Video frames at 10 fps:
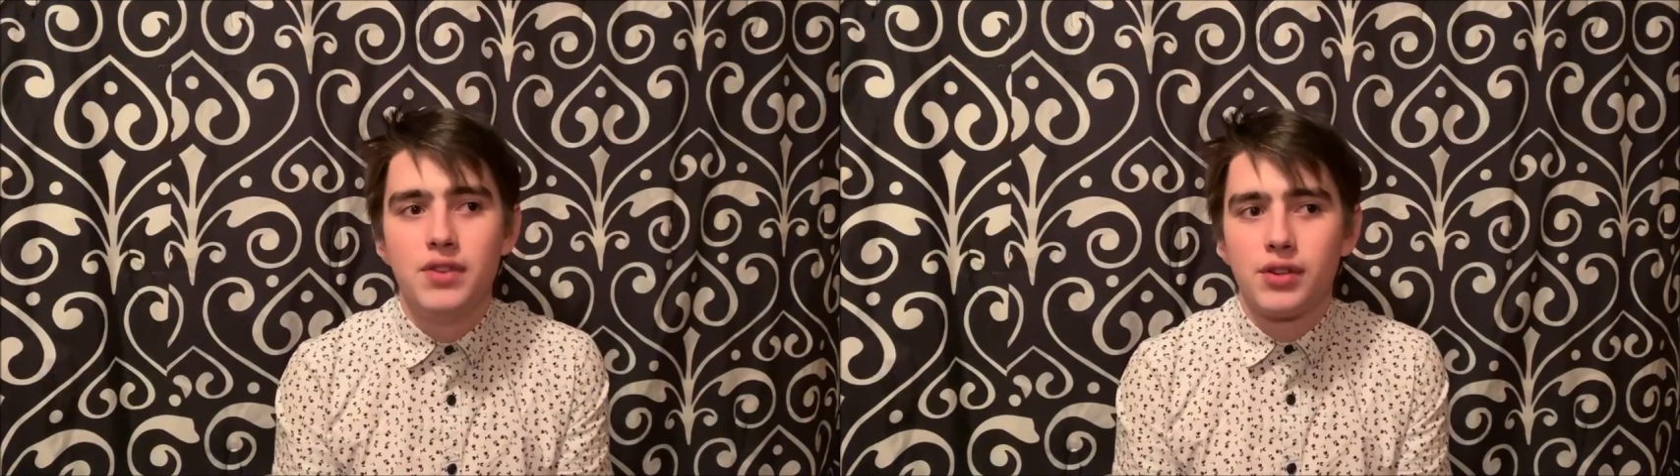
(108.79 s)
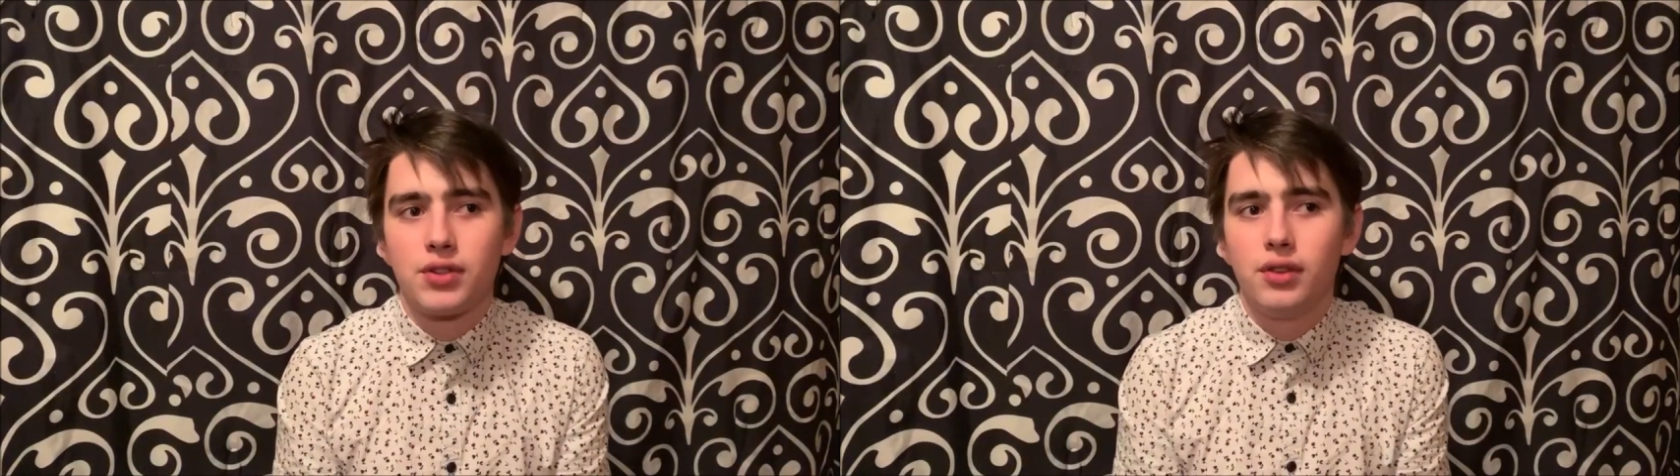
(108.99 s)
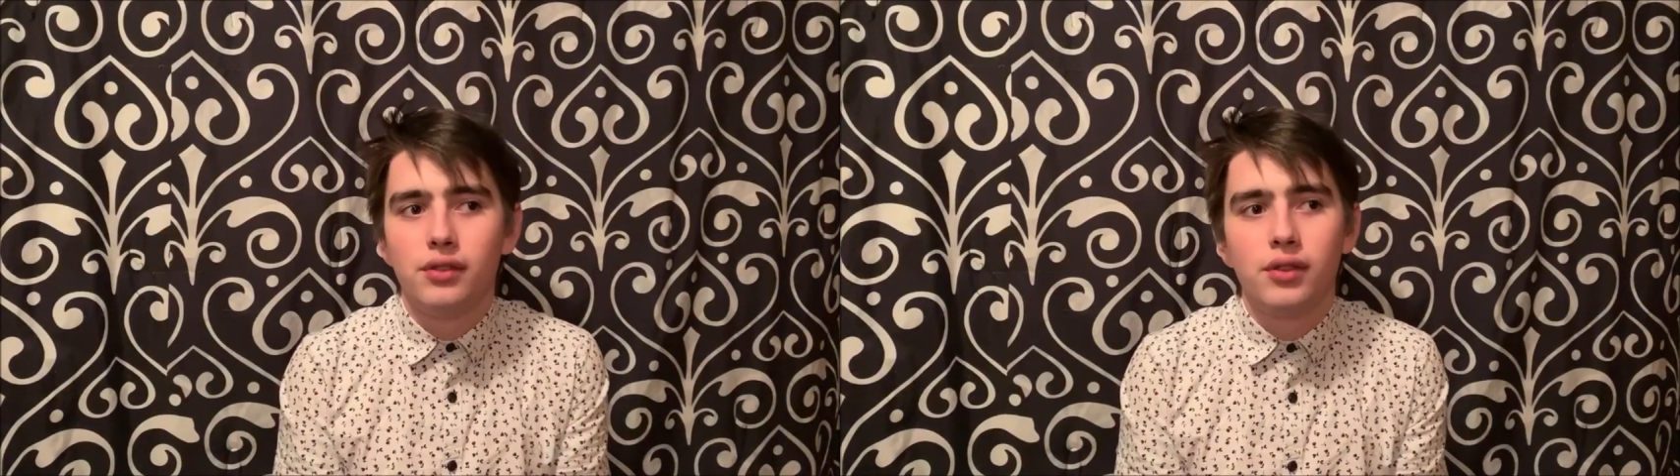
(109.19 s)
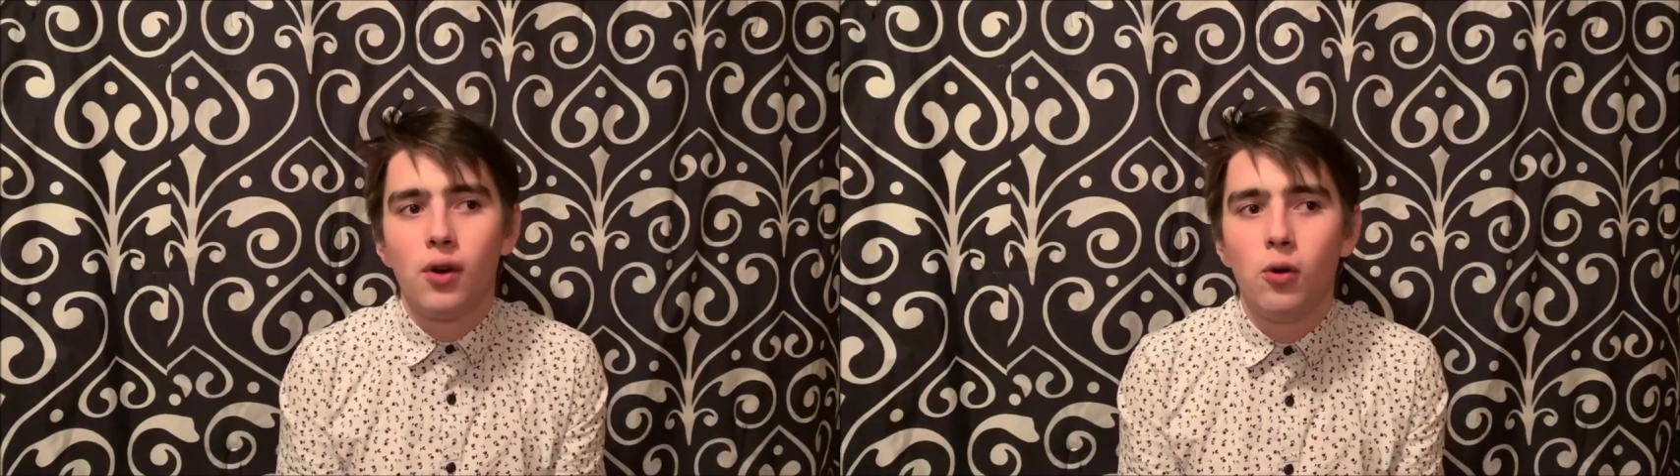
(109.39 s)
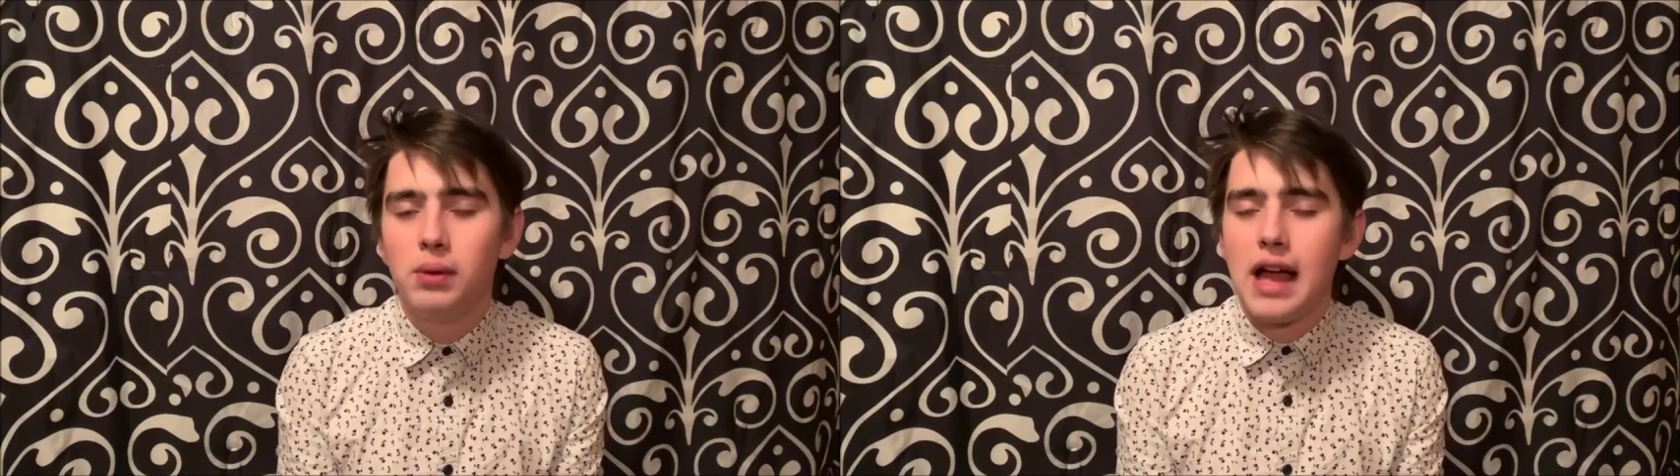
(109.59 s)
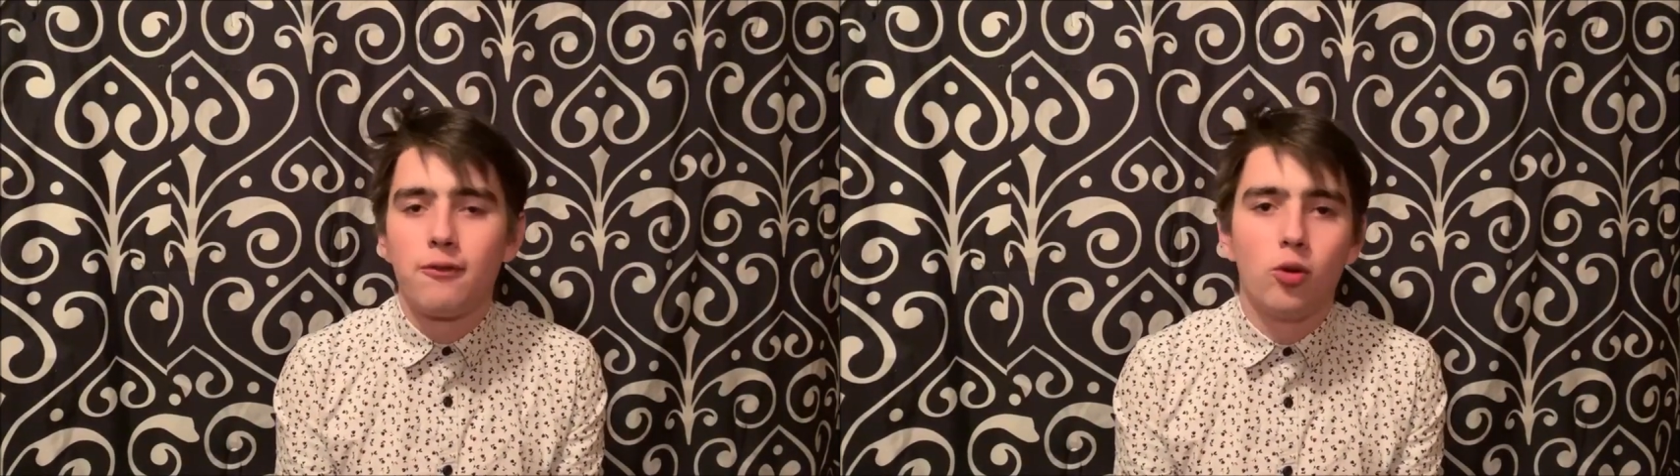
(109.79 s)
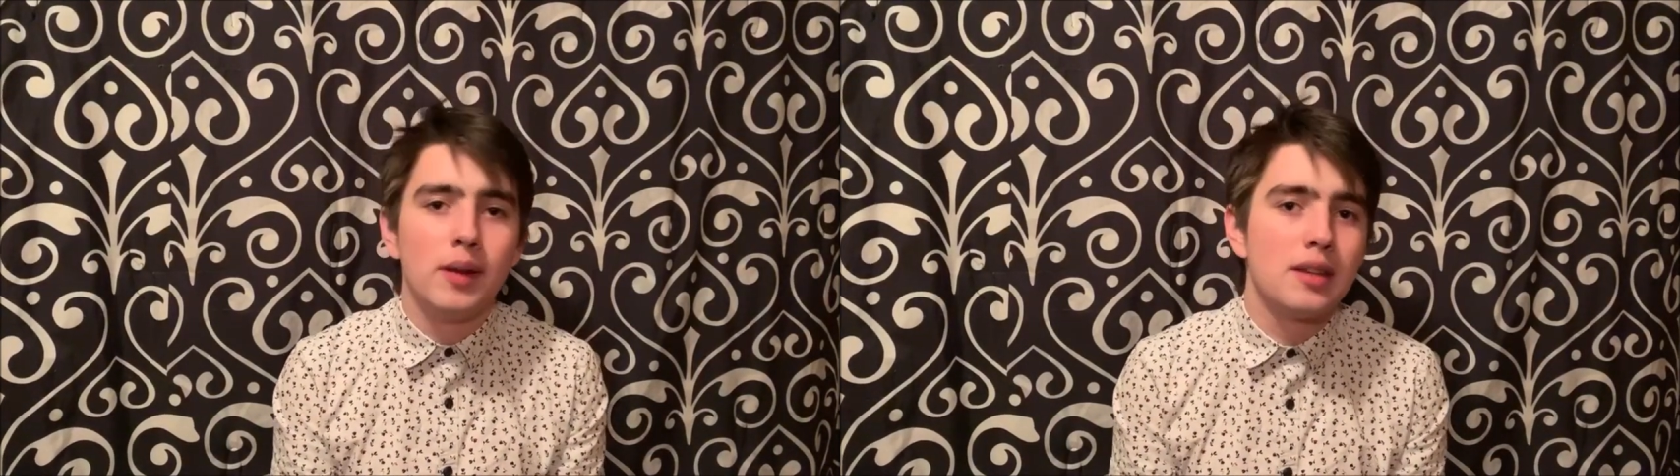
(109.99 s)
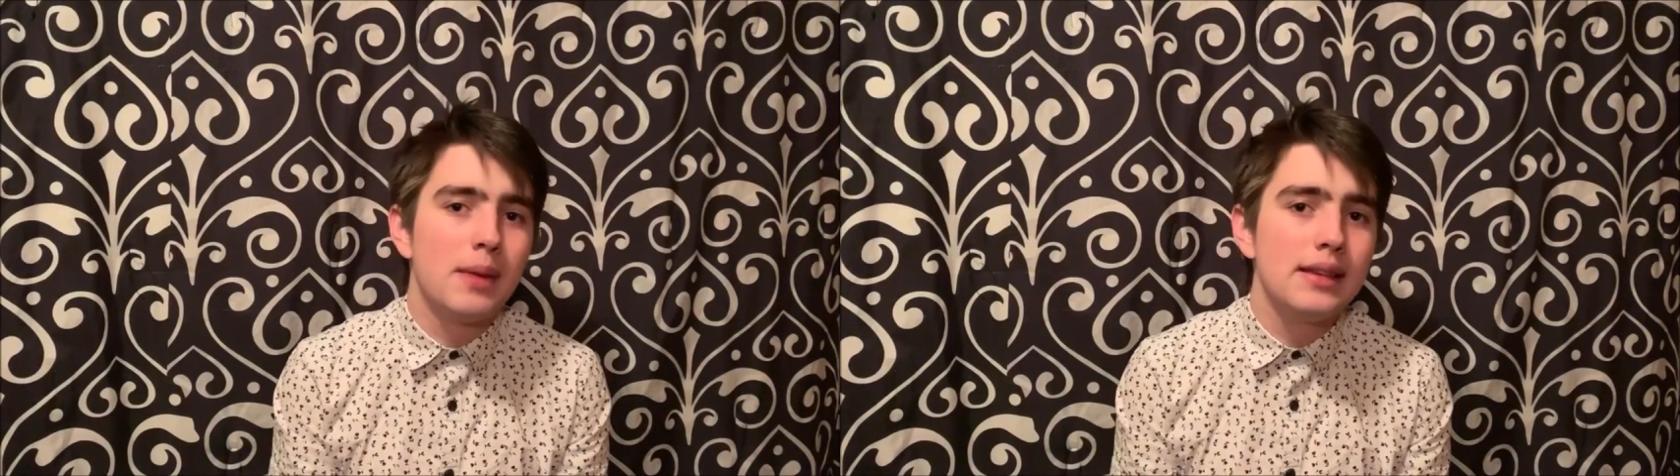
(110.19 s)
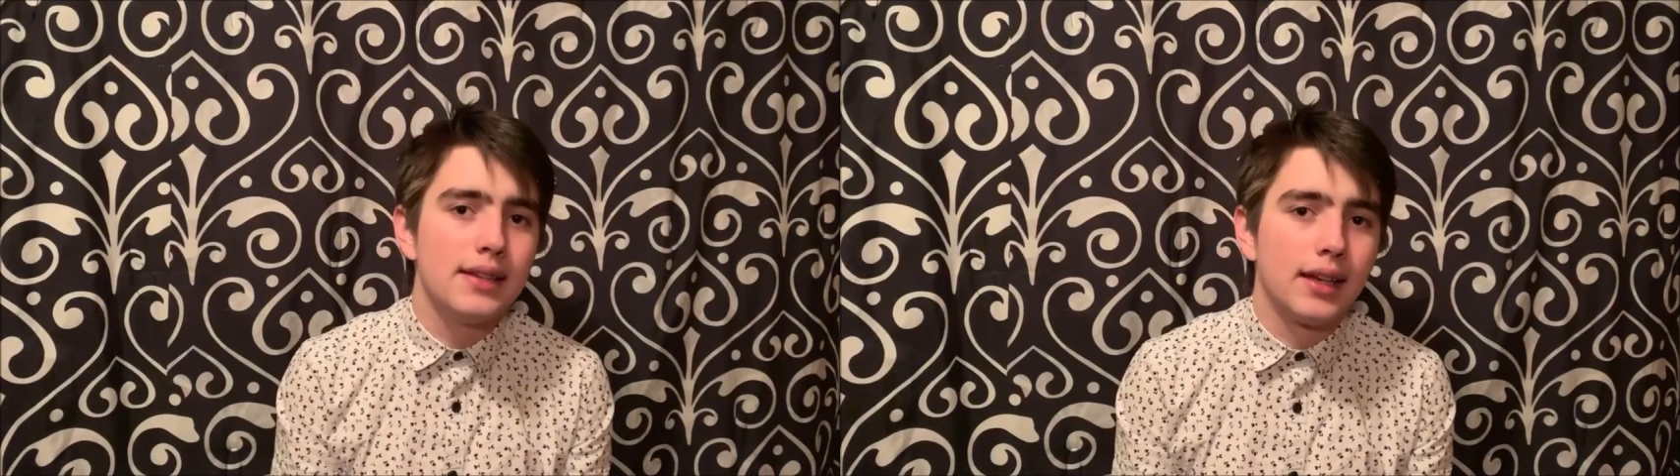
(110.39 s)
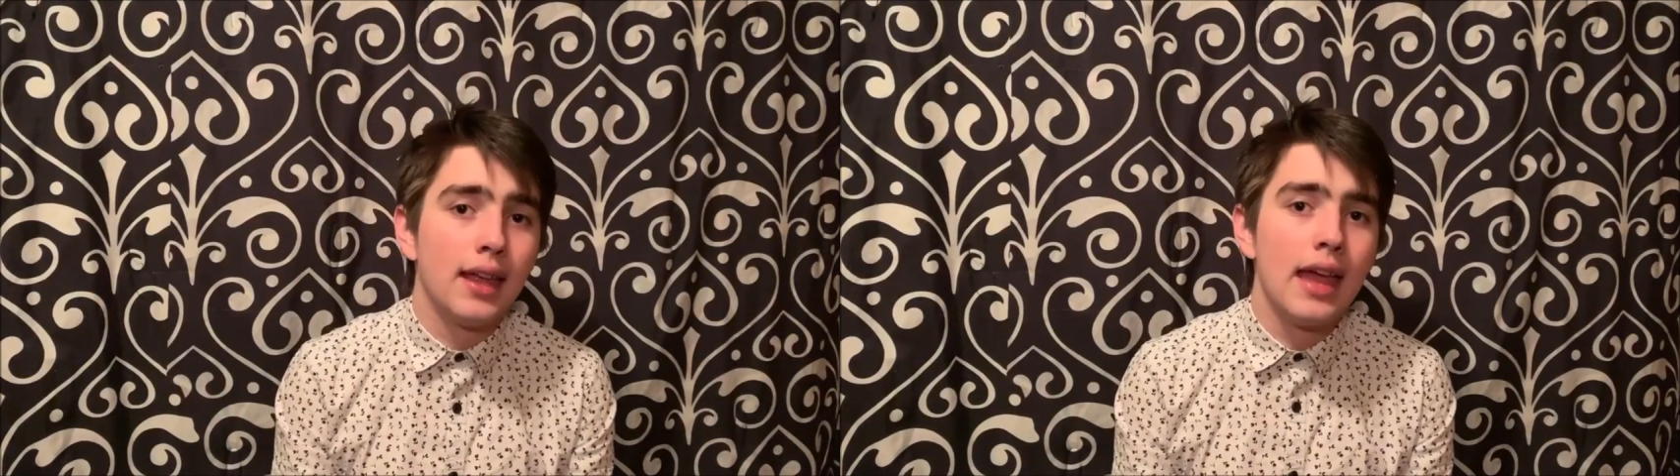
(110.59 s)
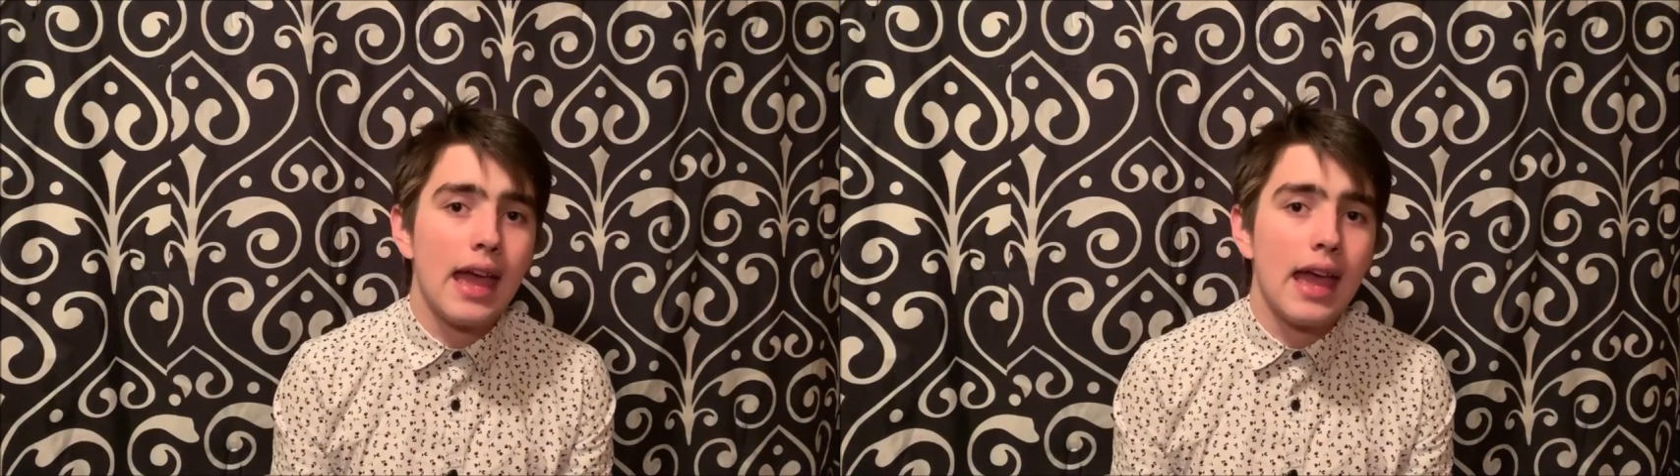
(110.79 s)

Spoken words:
just the whole platform. It's amazing.